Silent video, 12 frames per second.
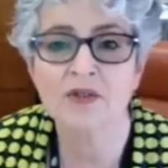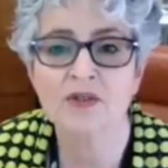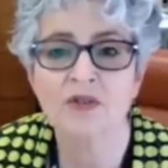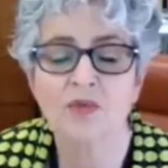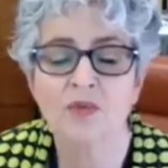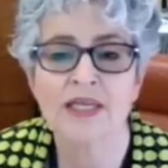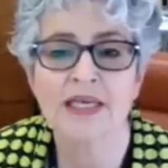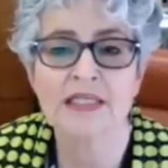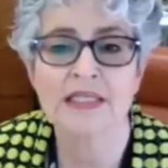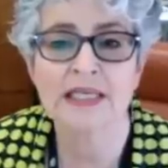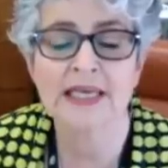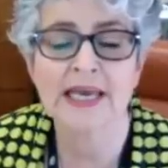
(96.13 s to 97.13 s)
understood why
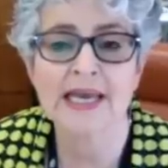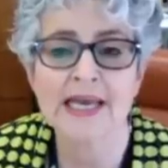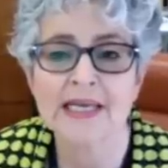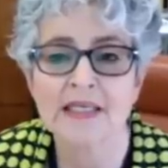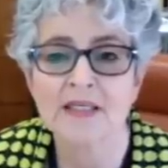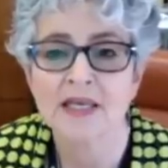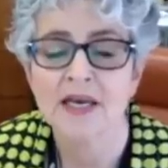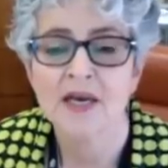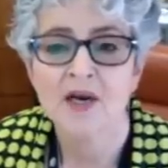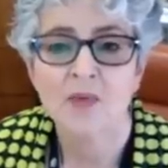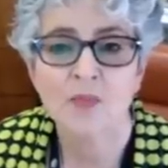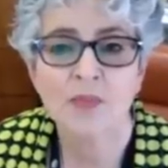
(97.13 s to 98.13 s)
that's the case,
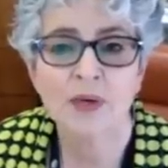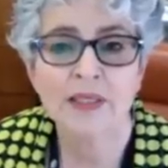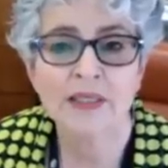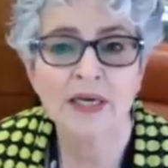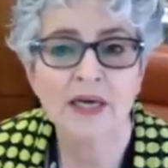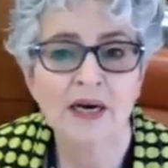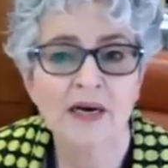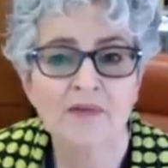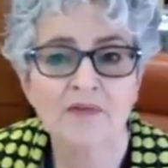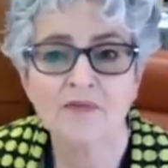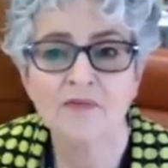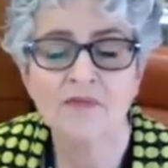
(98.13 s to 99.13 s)
but
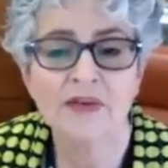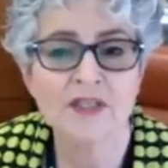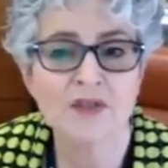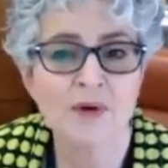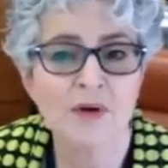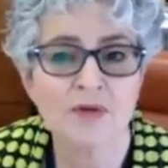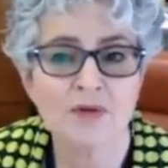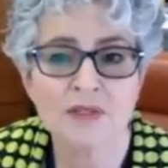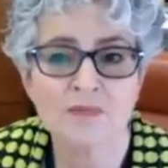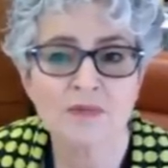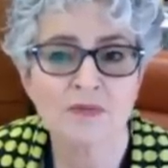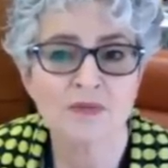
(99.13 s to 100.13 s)
uh, vasomotor
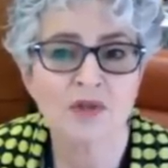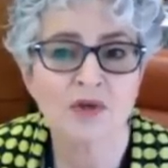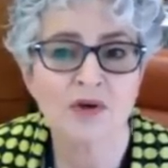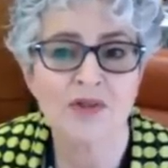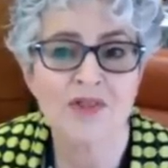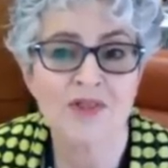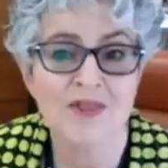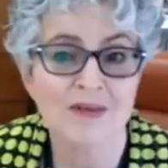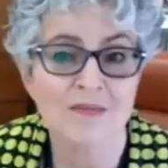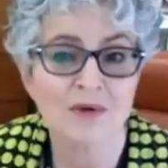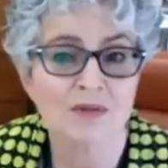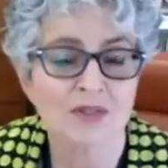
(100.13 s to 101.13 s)
symptoms are
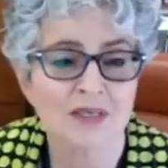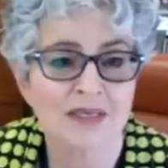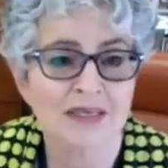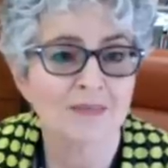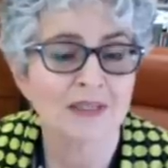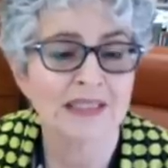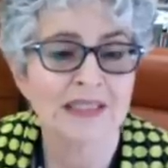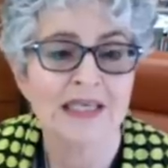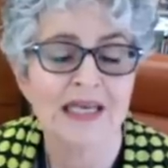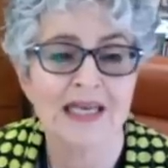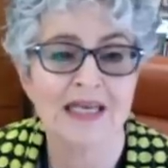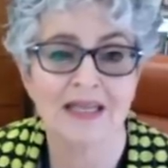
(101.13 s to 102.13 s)
the most common
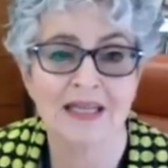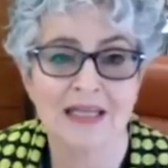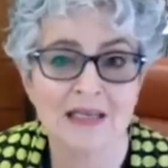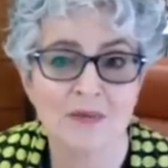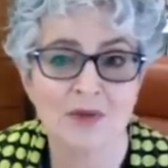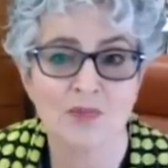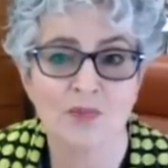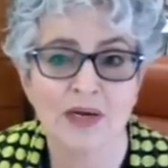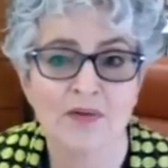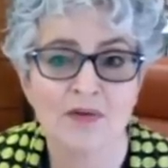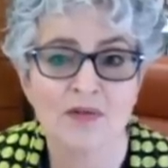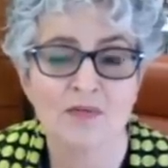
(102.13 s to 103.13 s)
and the most
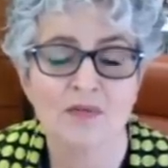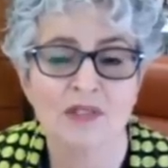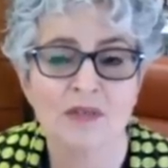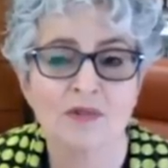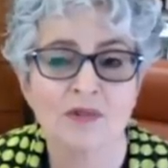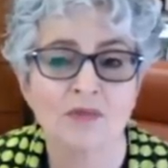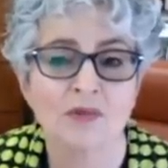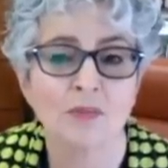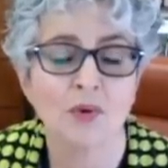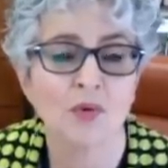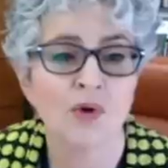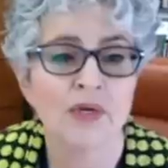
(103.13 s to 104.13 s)
bothersome symptom
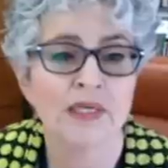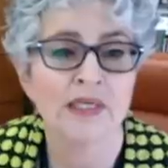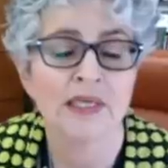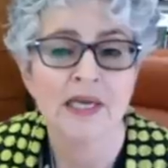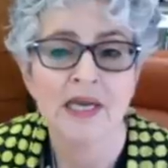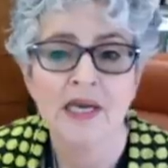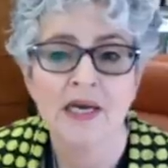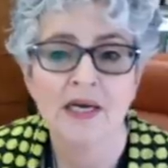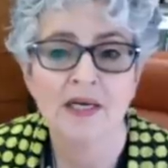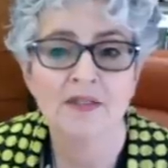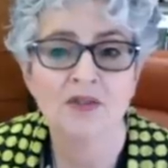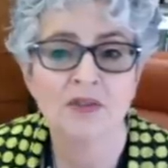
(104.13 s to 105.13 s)
reported
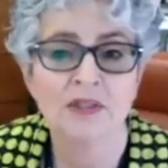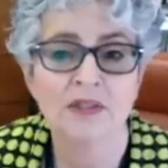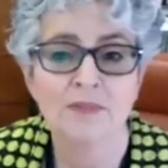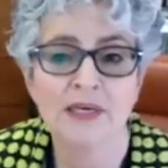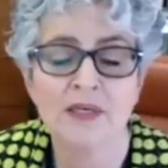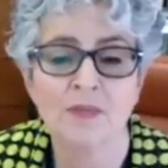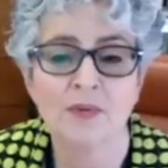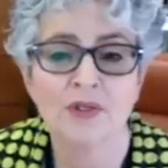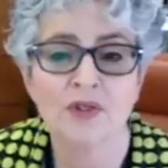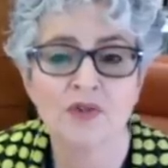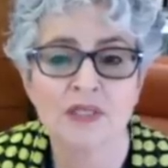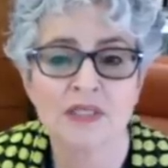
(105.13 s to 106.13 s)
uh, during the
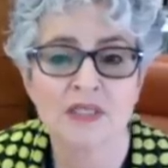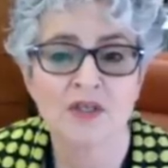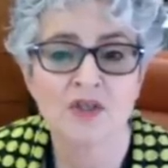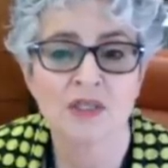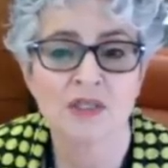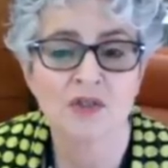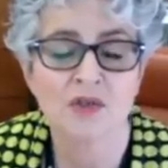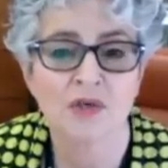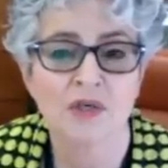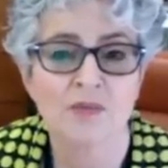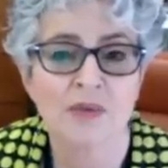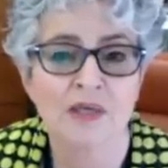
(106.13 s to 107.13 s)
menopause transition and
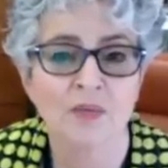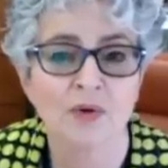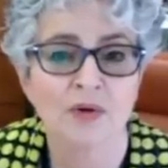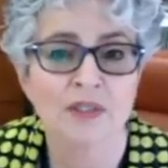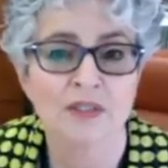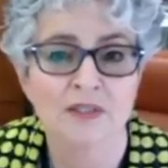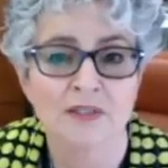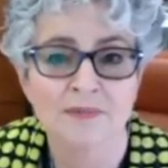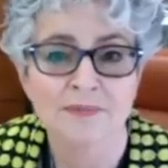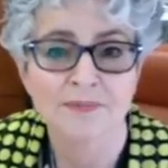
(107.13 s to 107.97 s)
during menopause.